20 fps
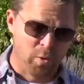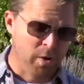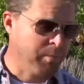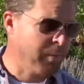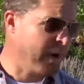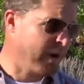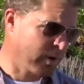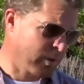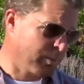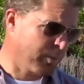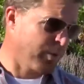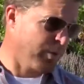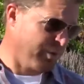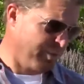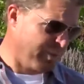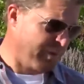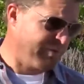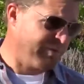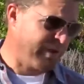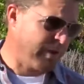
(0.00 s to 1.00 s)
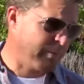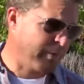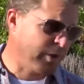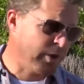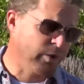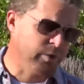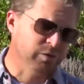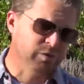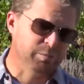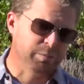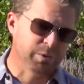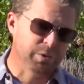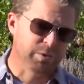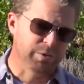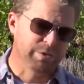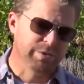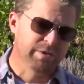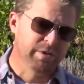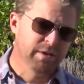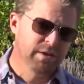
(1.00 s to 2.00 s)
winemaker at both. My okay. family owns
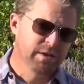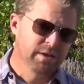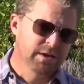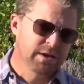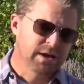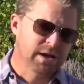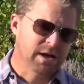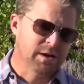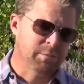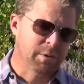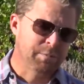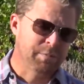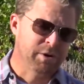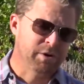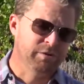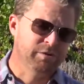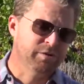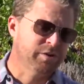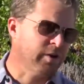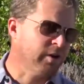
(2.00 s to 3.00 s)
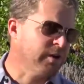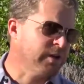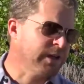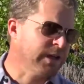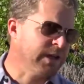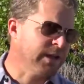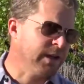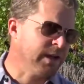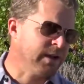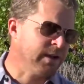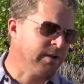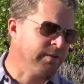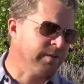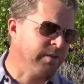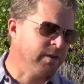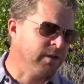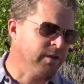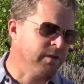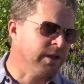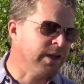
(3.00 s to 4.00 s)
both. Uh, my parents started Leonetti in
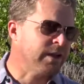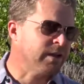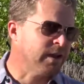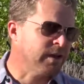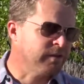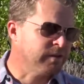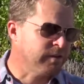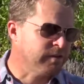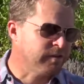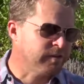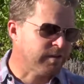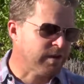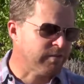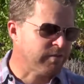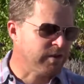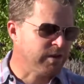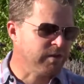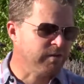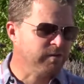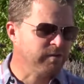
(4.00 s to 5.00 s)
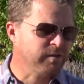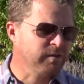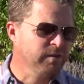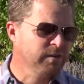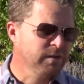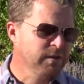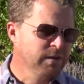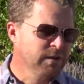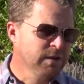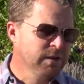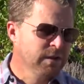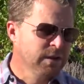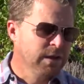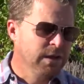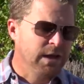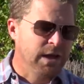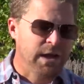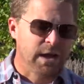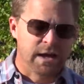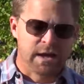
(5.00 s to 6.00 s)
the late 1970s,
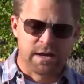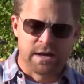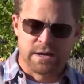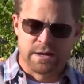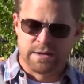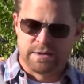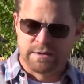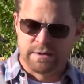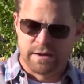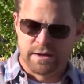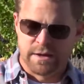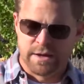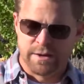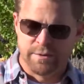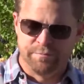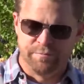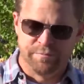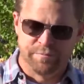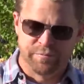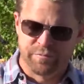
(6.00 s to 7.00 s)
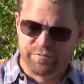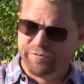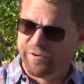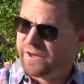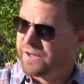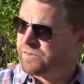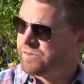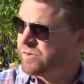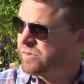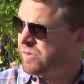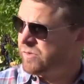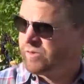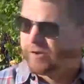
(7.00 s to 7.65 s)
and um, Figgins is a